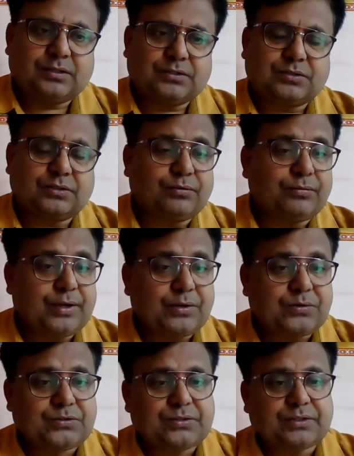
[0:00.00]
So the
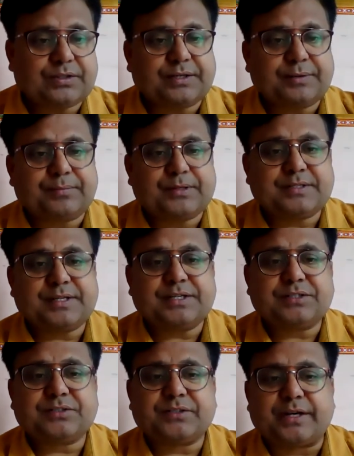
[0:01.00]
waves
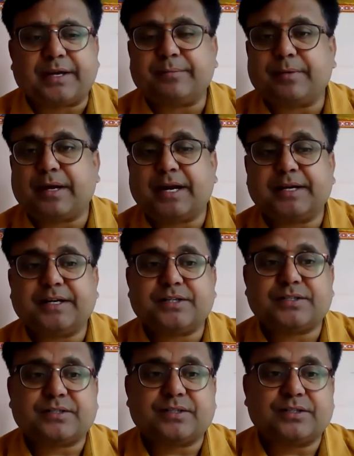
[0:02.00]
represent time and
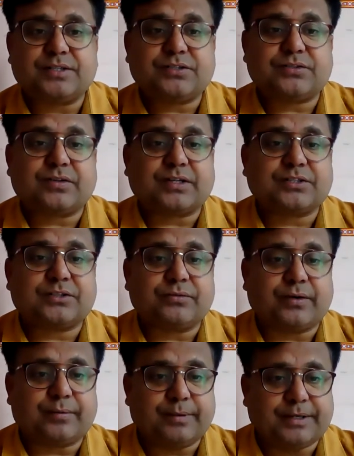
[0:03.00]
its
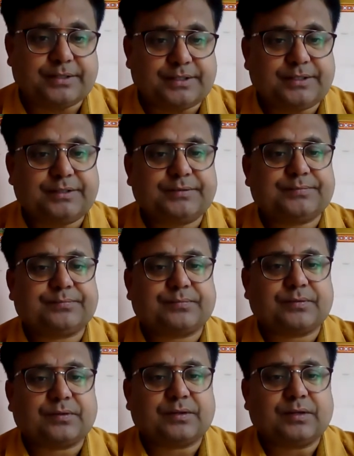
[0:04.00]
destructive ability.
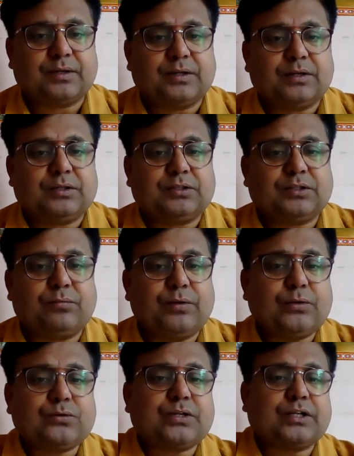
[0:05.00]
The
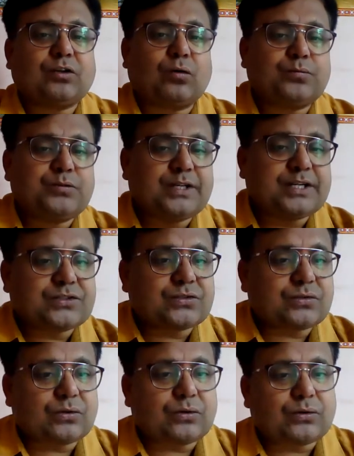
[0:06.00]
waves are the
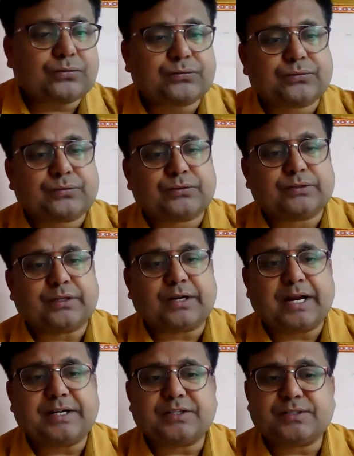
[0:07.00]
objects of the
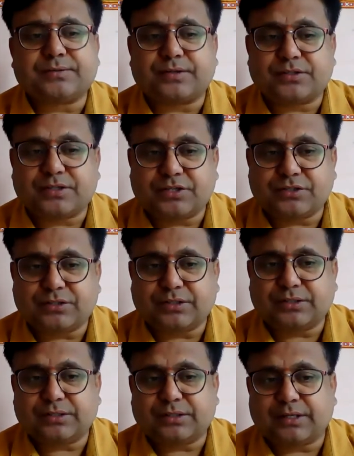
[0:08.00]
writer's
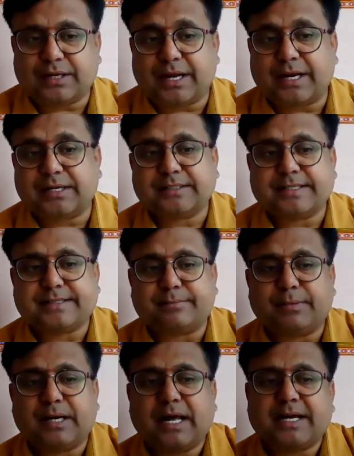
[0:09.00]
frustration and they
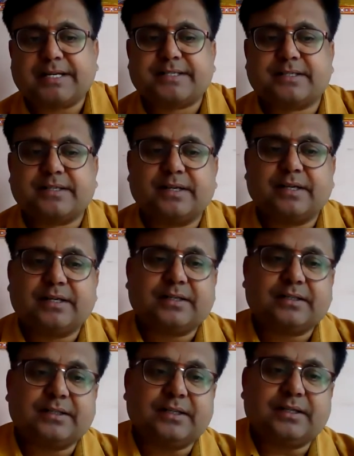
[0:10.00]
symbolize
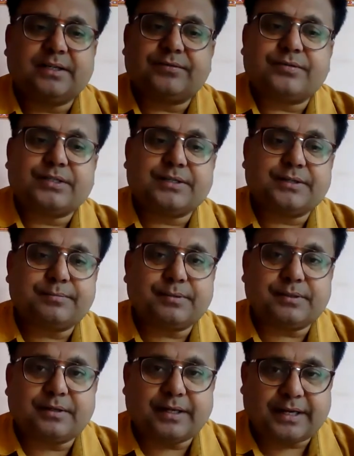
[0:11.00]
the
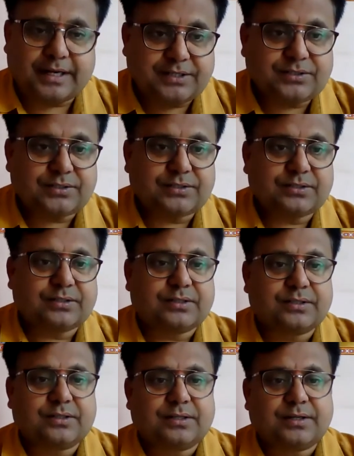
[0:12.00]
inevitable end,
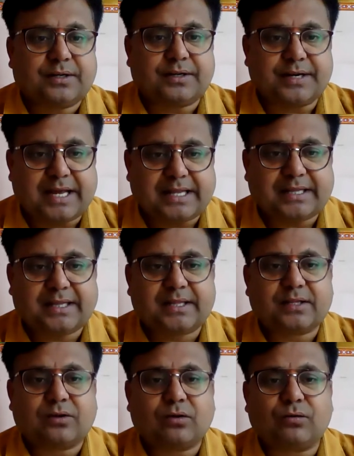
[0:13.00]
death
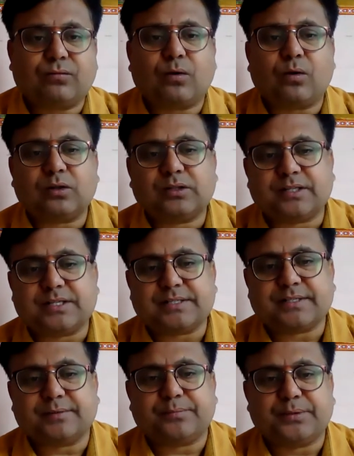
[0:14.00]
of all
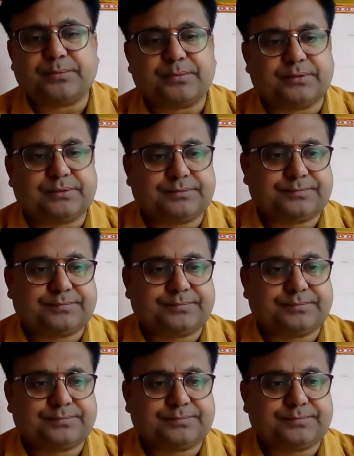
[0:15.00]
things and people.